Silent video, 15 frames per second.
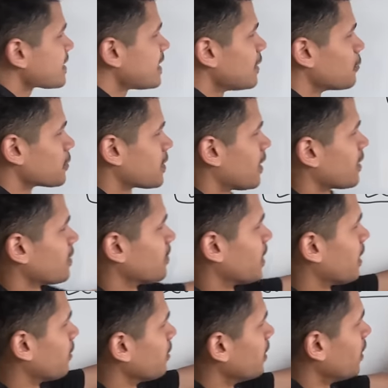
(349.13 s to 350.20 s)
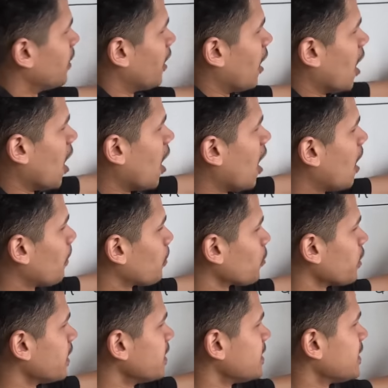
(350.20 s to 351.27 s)
thing we're talking about,
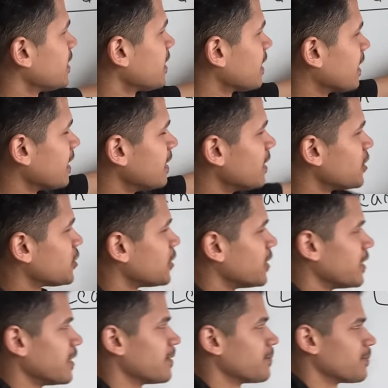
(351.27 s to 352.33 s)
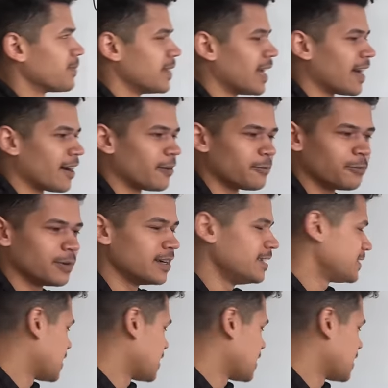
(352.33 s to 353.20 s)
operant conditioning. Now, what is